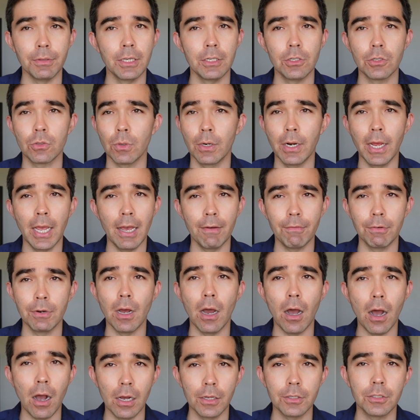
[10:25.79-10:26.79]
They just want to have
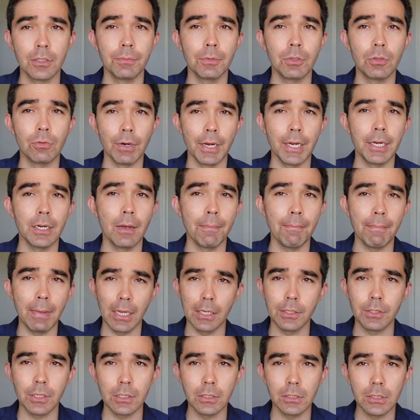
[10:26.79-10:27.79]
an awesome, great,
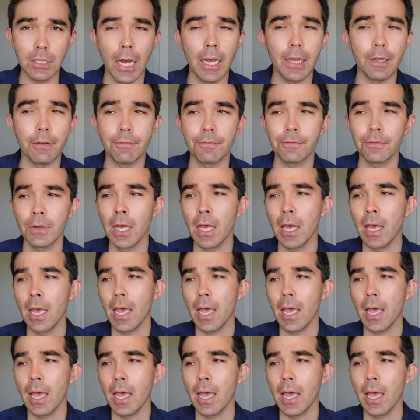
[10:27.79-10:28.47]
amazing life.